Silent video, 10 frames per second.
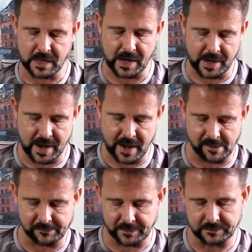I
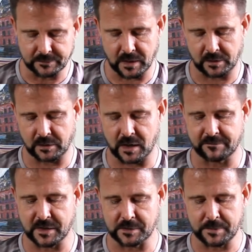have and a lot of
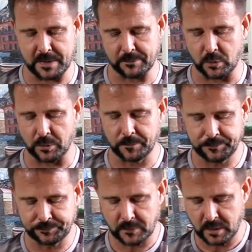other people.
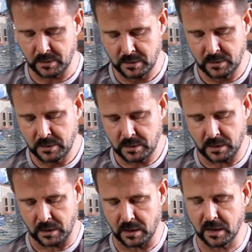
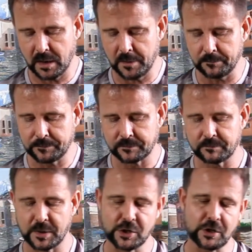
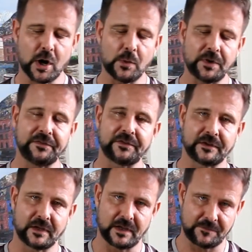But you can always
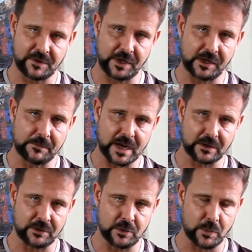if you need to make
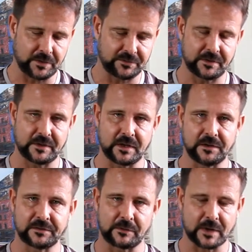new ones of
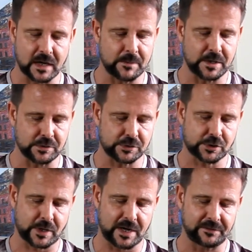these, I recommend you
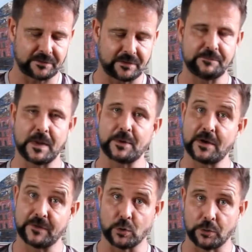trace, if maybe you
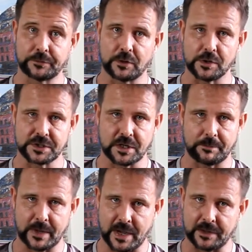have an old close-up
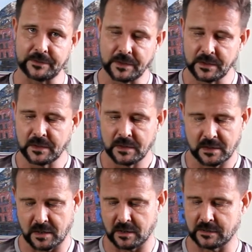pad
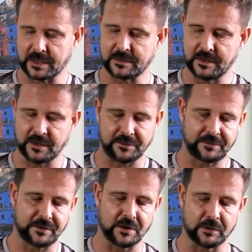like this,
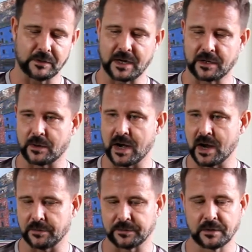you know, laying
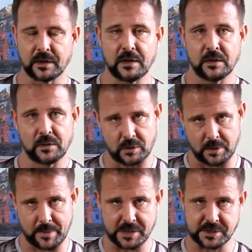around, or a
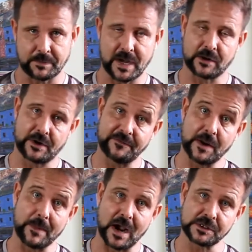magic pad, or even
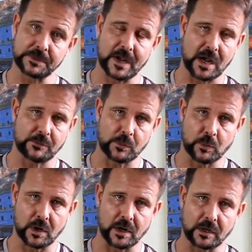a mouse pad would
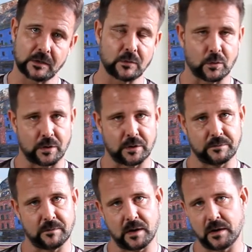work,
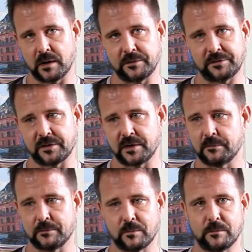or
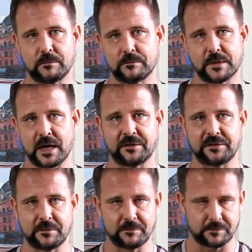just
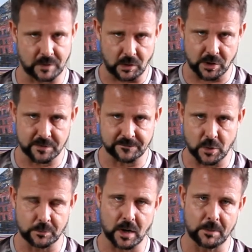some hard
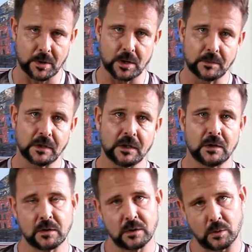foam rubber,
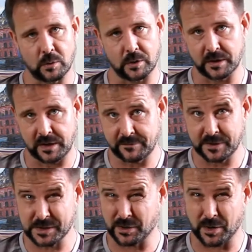or even
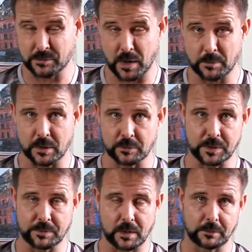just hard rubber
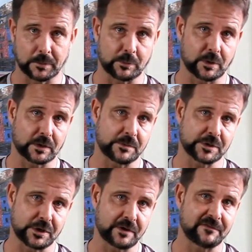would probably work. I'm sure
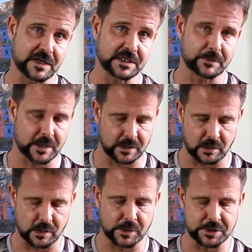you could find something at a
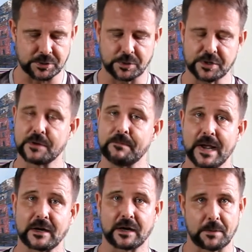hardware store. You can
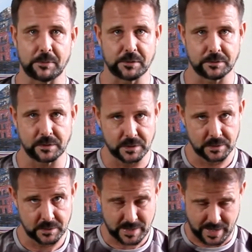make a couple
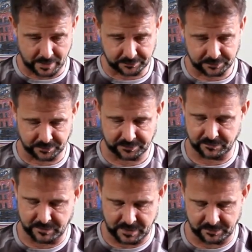extras of
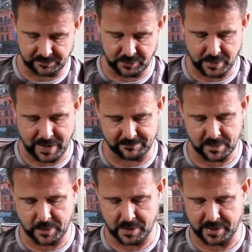these so you have
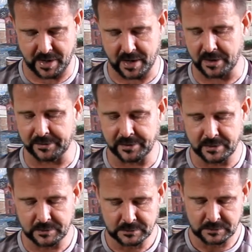them on hand.
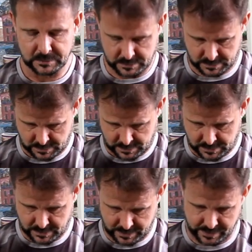
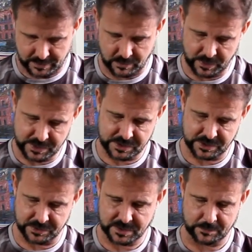And we just
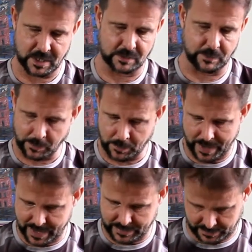use some kind of rubber
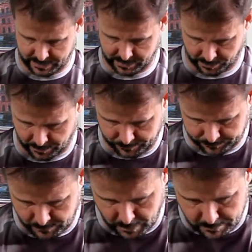matting here.
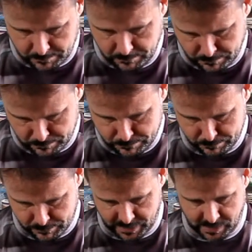
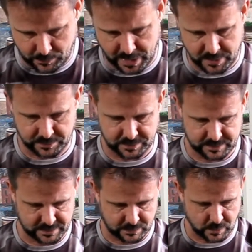But anyway, you
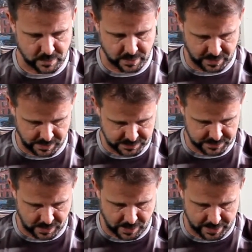stick one on each
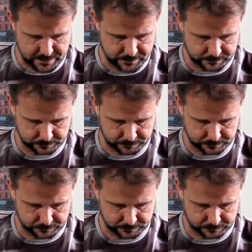side.